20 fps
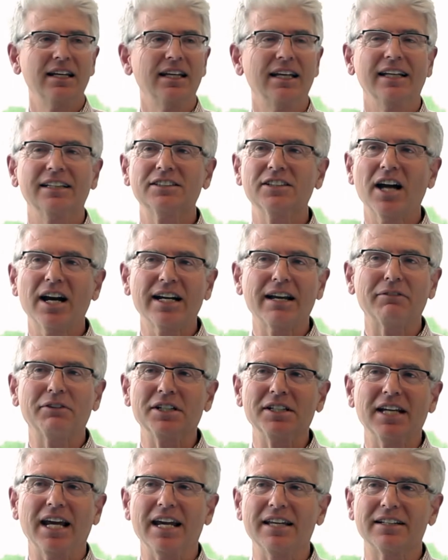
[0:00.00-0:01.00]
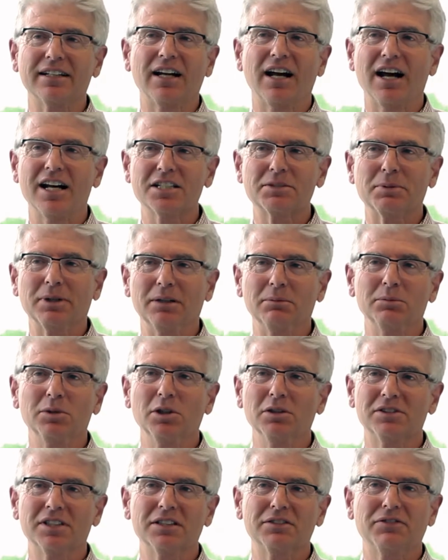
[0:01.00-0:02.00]
It's not every day that a hospital
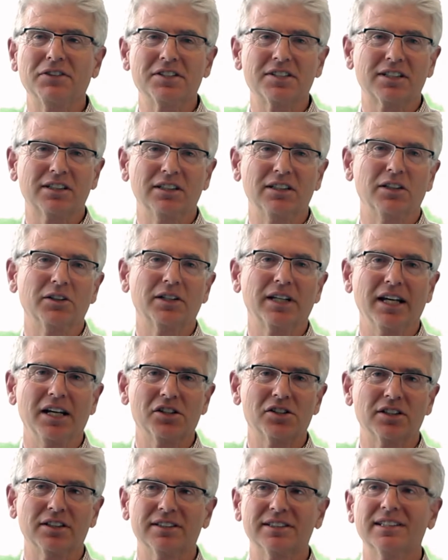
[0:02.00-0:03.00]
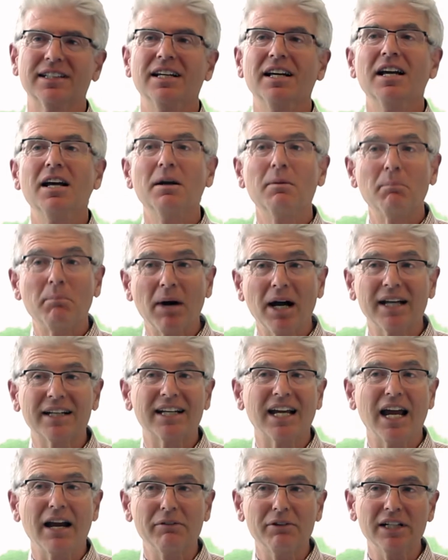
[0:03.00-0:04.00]
moves its physical locations,
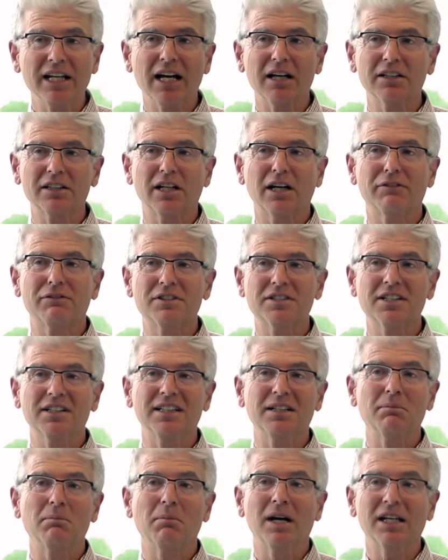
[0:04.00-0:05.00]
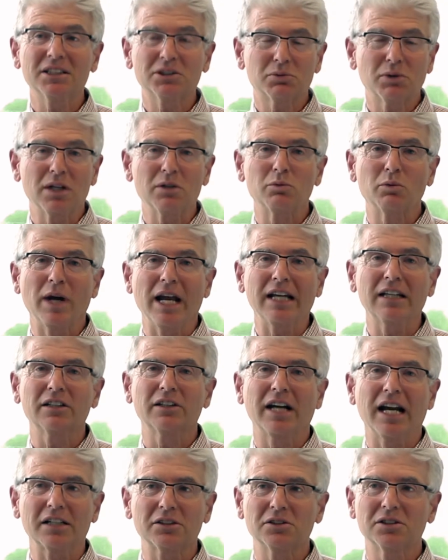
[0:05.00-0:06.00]
but every healthcare facility must run
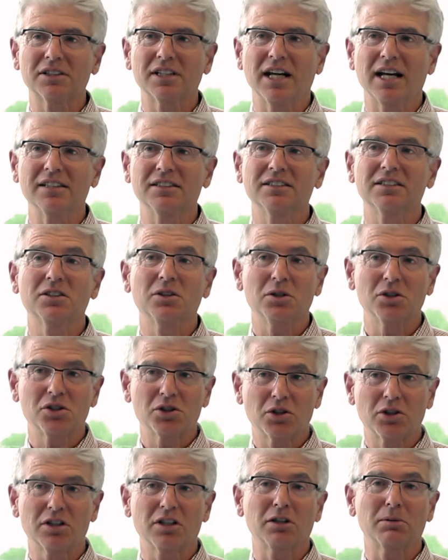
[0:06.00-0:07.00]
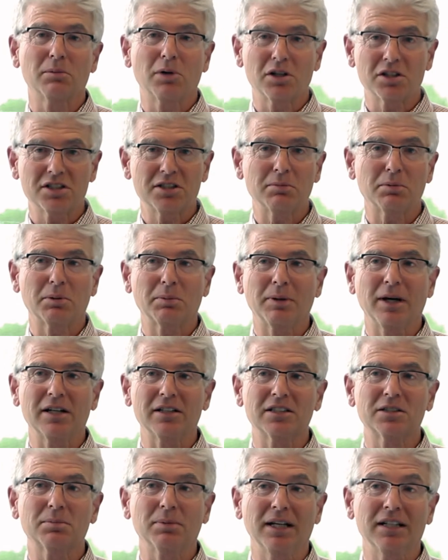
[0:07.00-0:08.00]
regular exercises to ensure their emergency
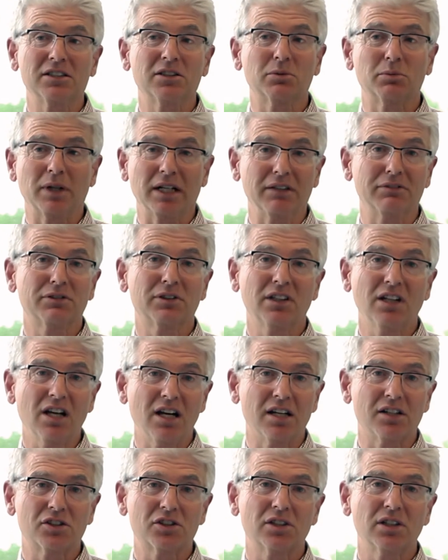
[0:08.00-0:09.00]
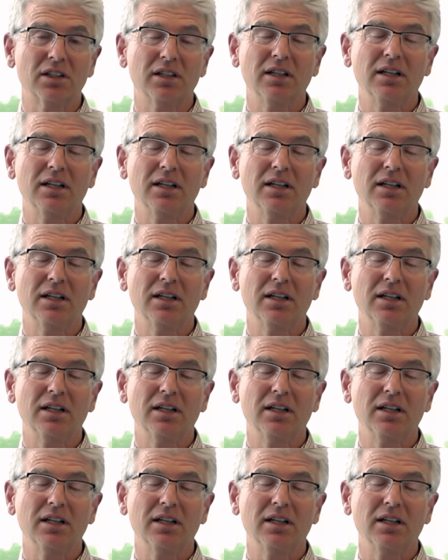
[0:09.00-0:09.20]
preparedness plans are ready for launch.